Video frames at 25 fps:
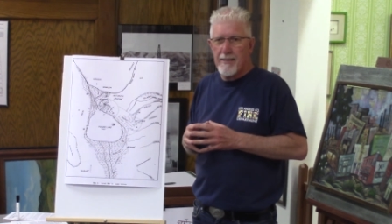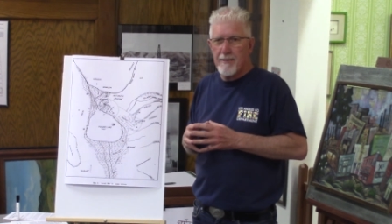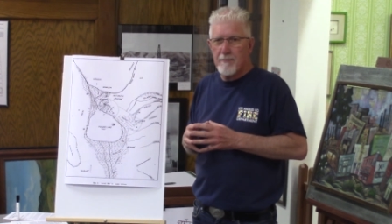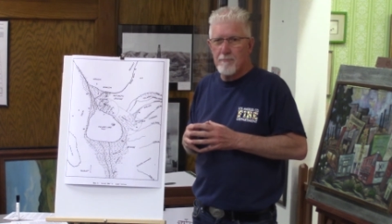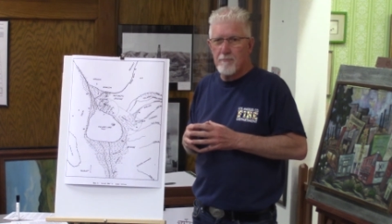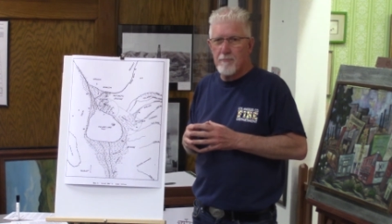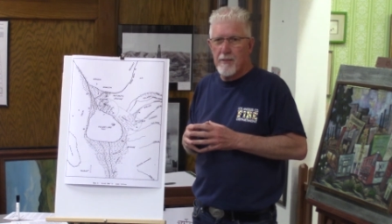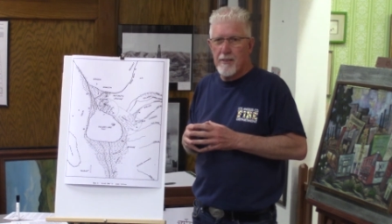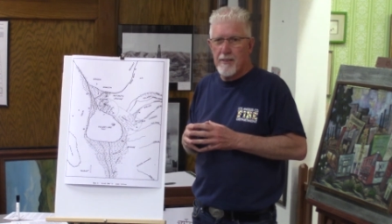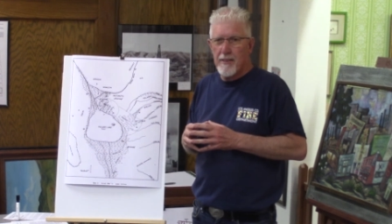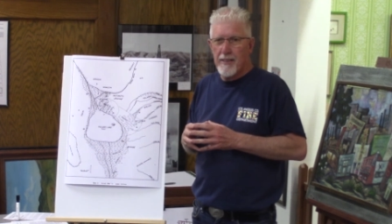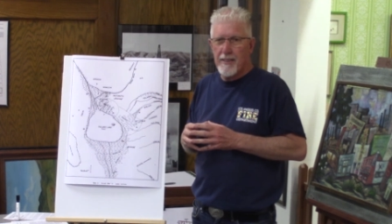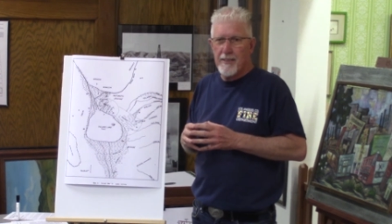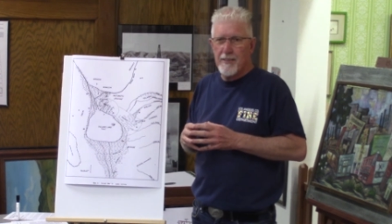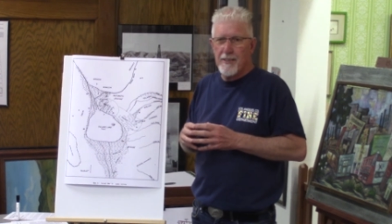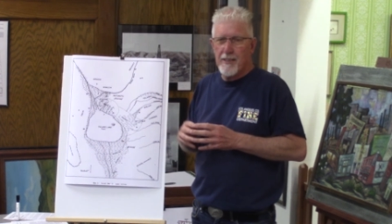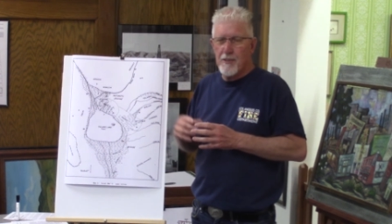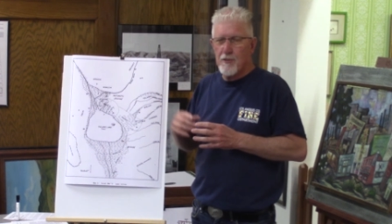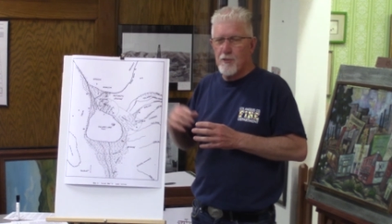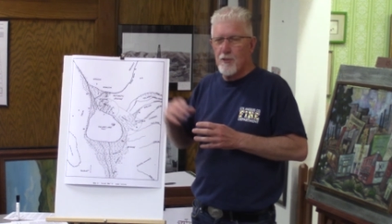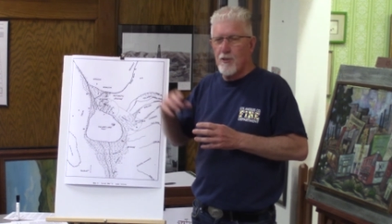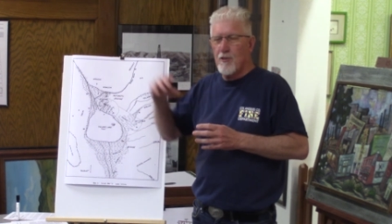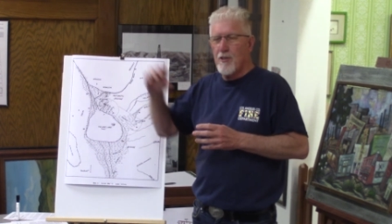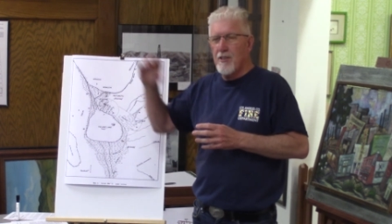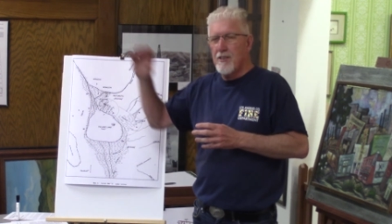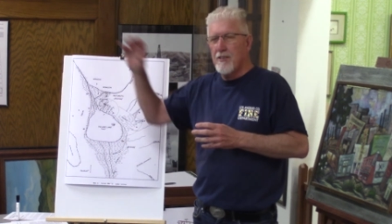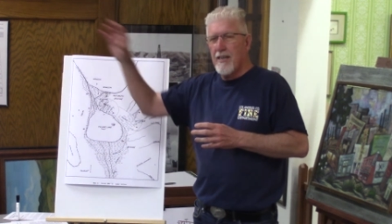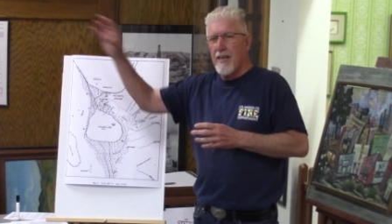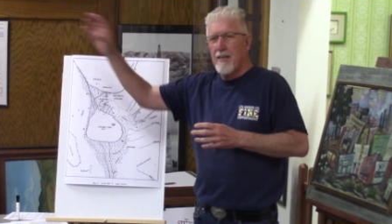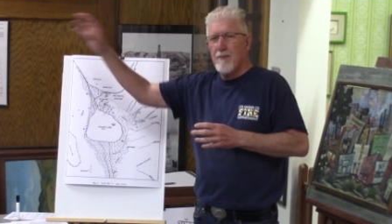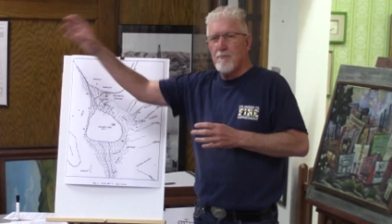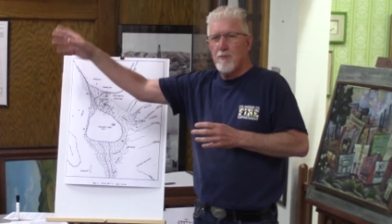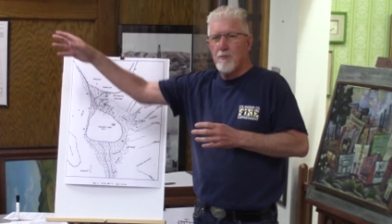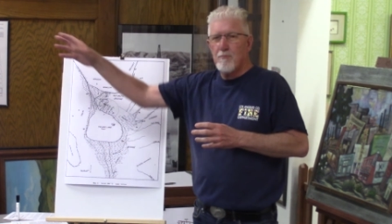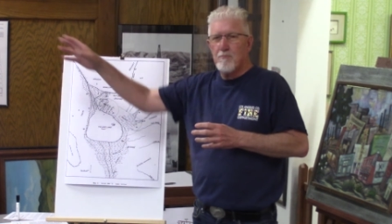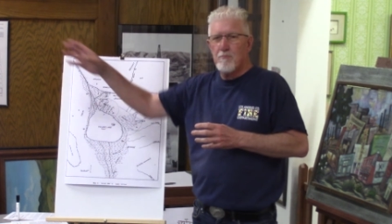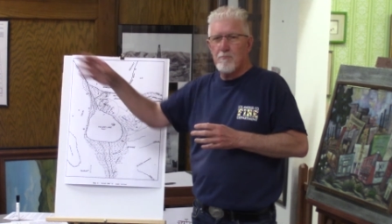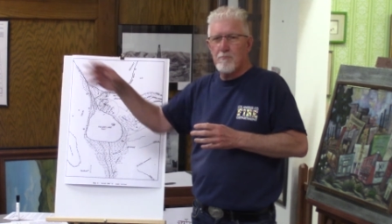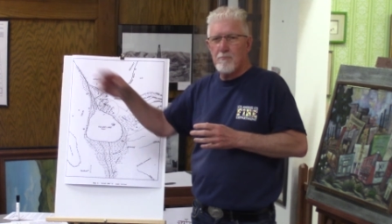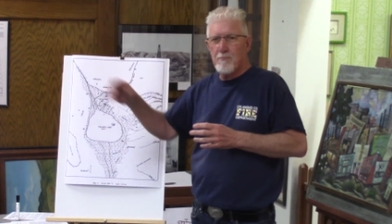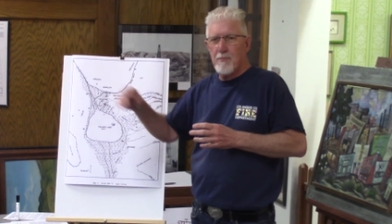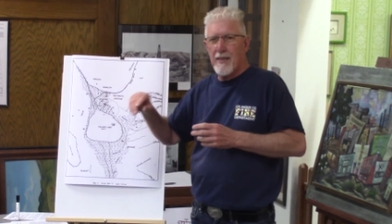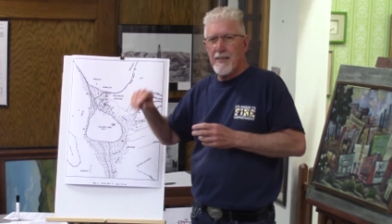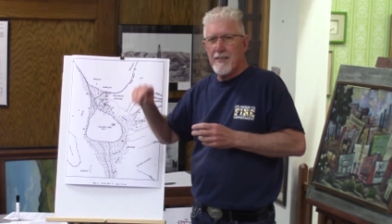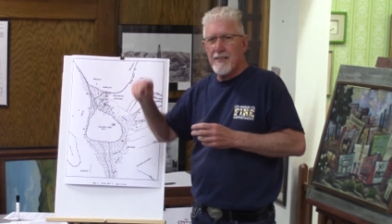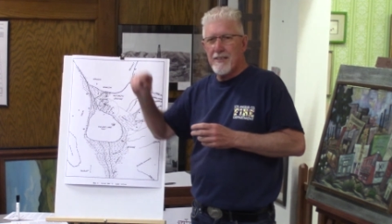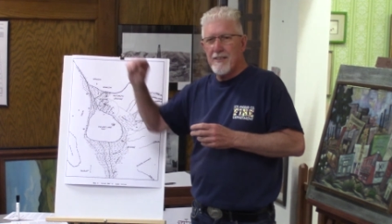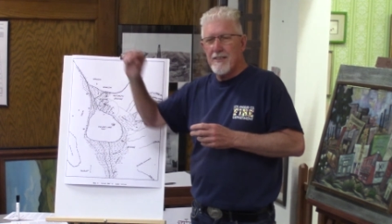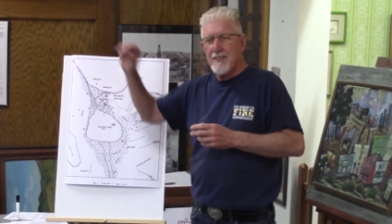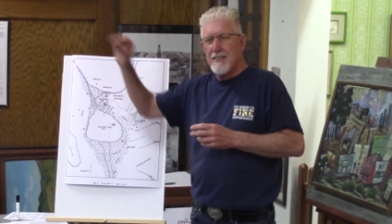In 1830, they were
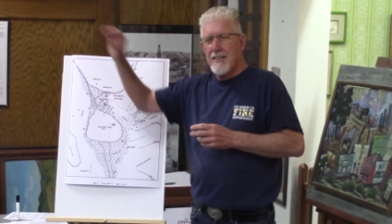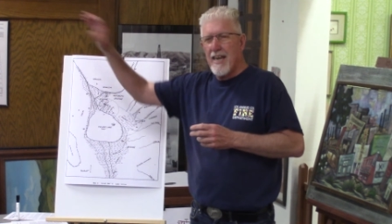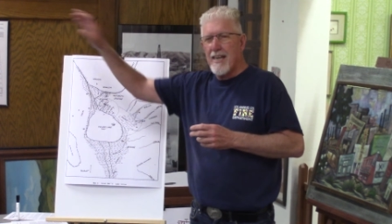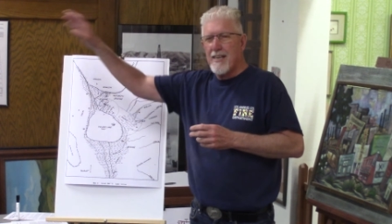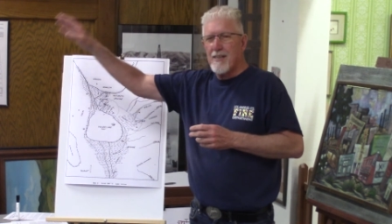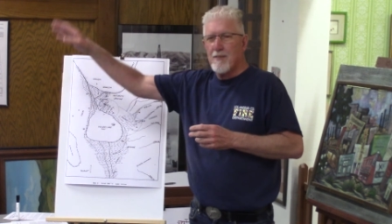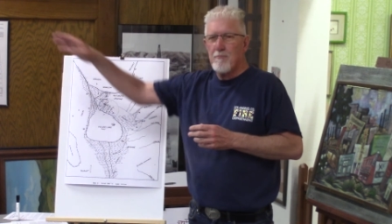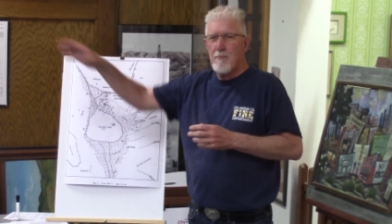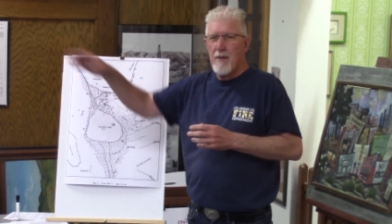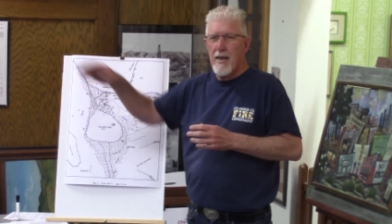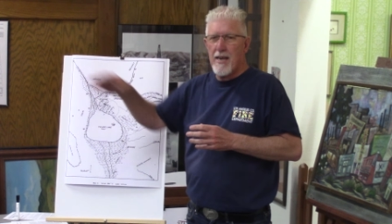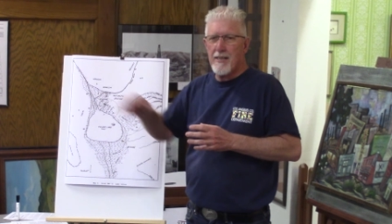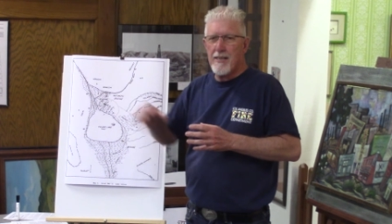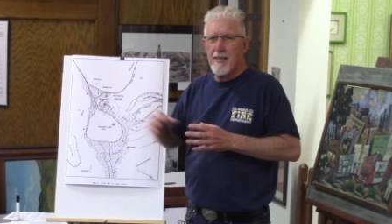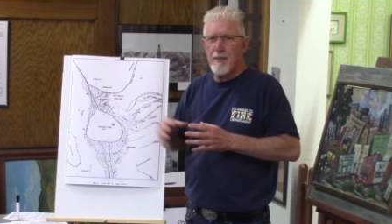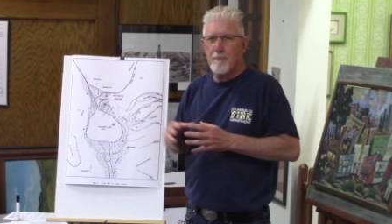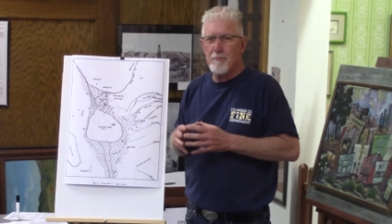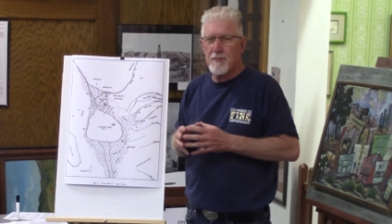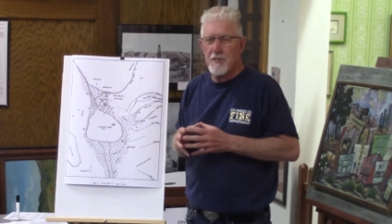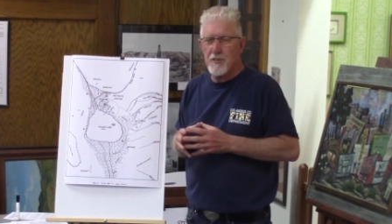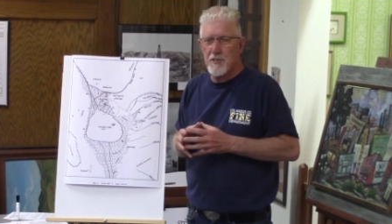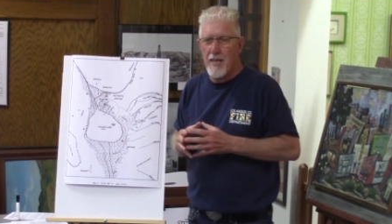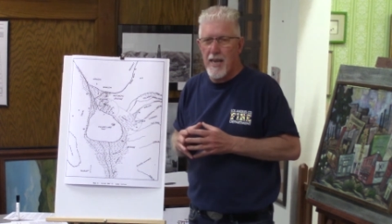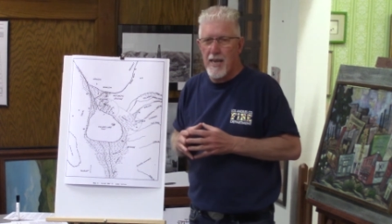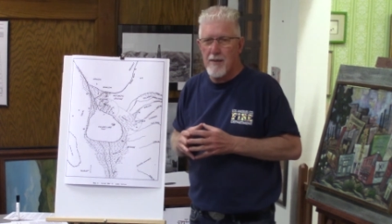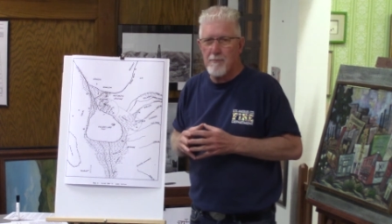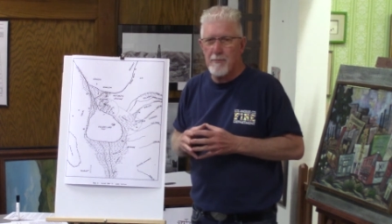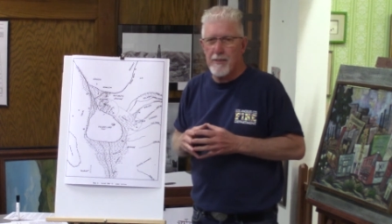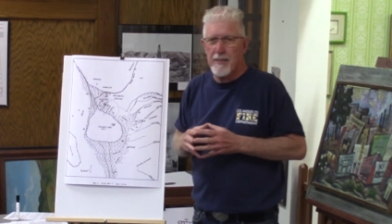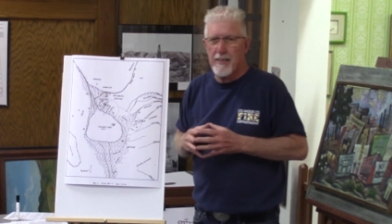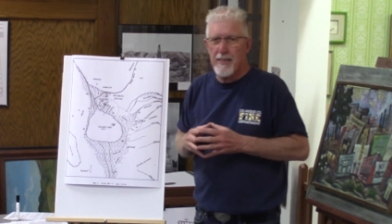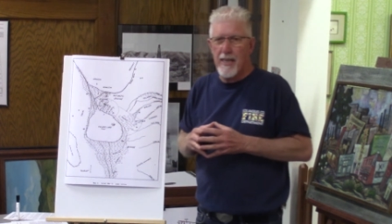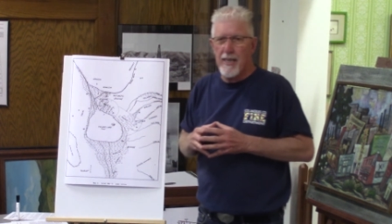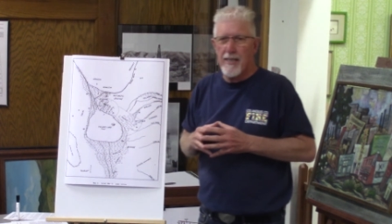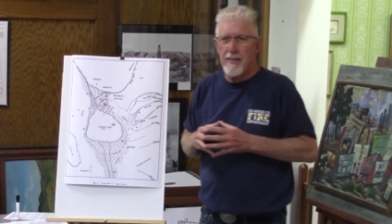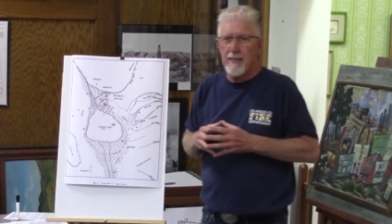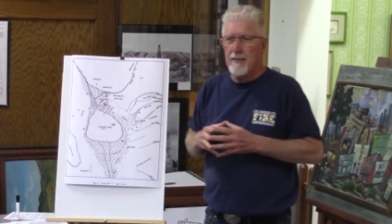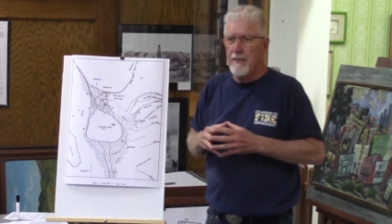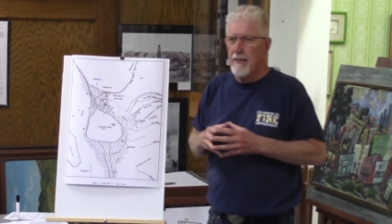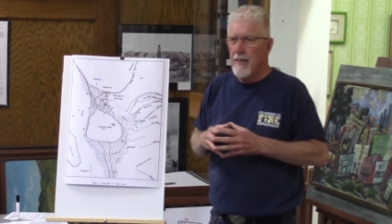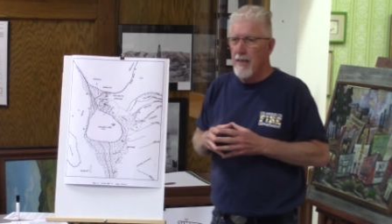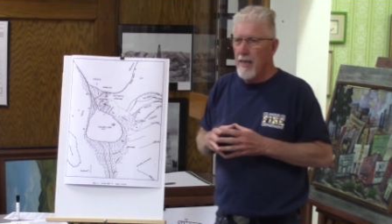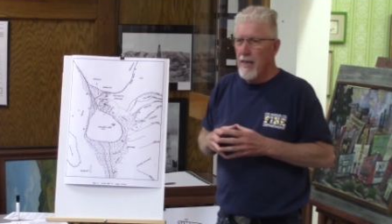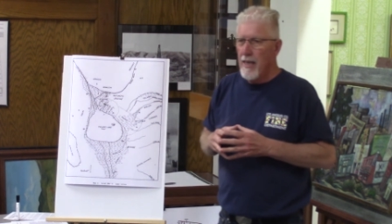taken, taken back up to San Miguel.